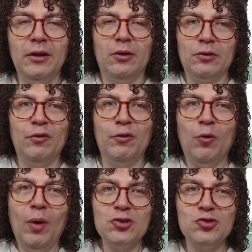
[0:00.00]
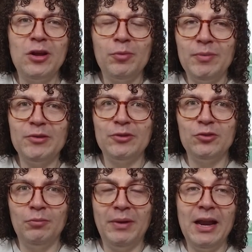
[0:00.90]
so for what should I optimize
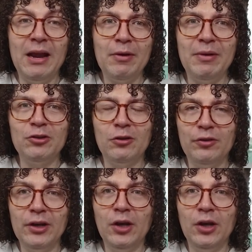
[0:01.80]
my library, my software?